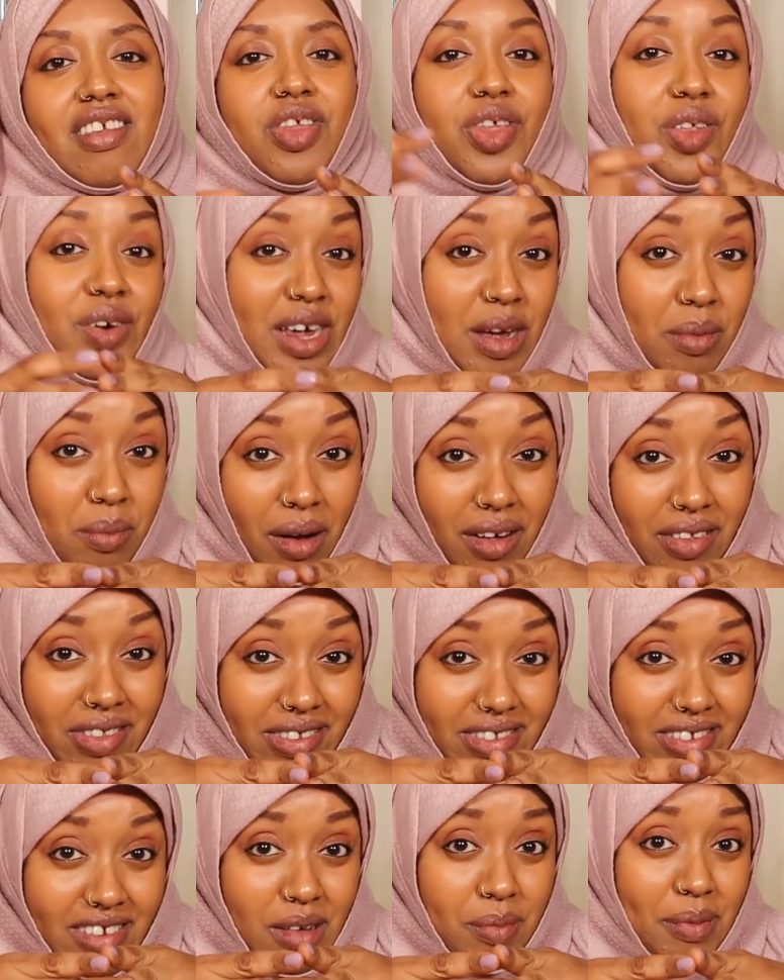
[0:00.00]
3
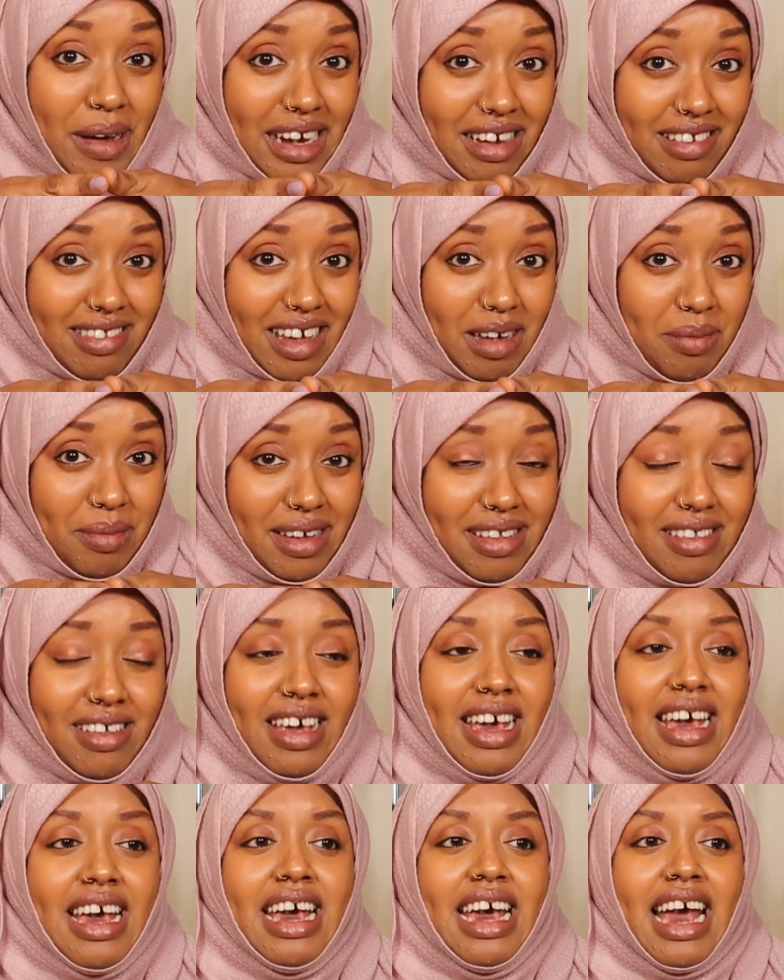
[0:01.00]
months, your bank statement,
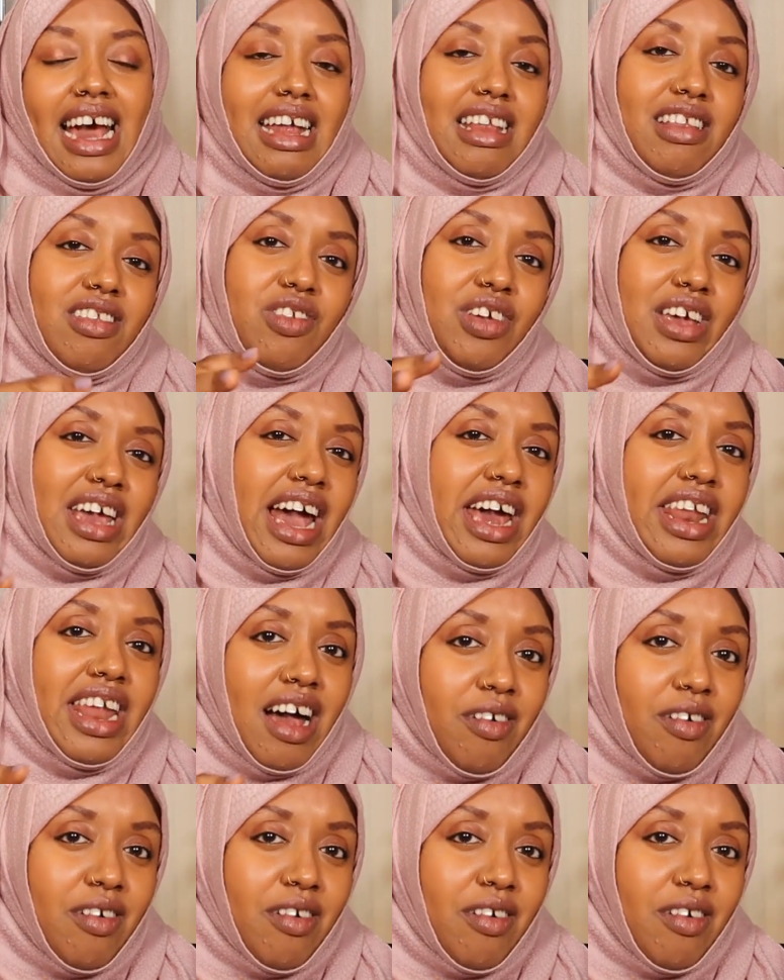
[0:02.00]
and to get an